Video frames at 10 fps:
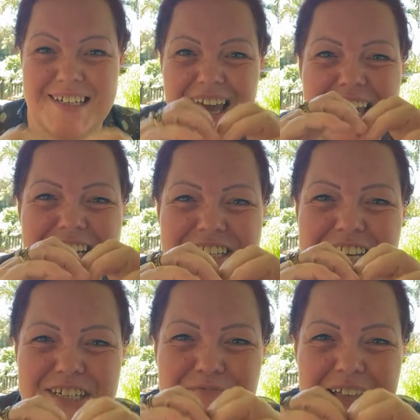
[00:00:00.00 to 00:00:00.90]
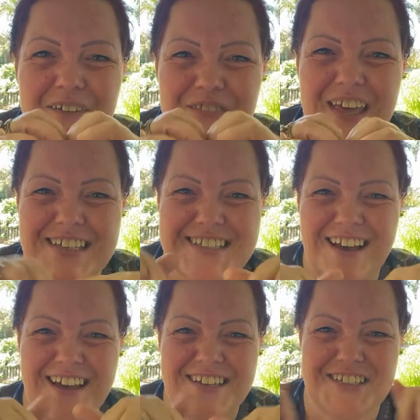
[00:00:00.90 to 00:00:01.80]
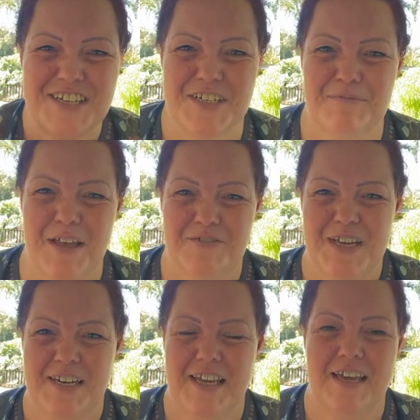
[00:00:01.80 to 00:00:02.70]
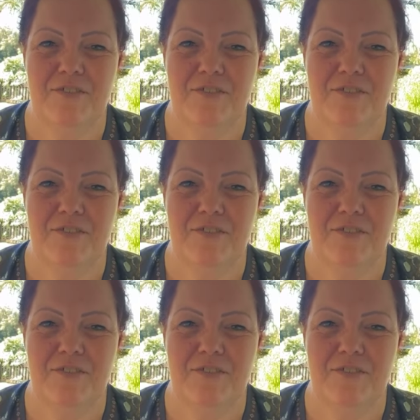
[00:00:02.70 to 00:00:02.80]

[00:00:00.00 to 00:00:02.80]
Yay, share some love. Thanks guys, share some love down here.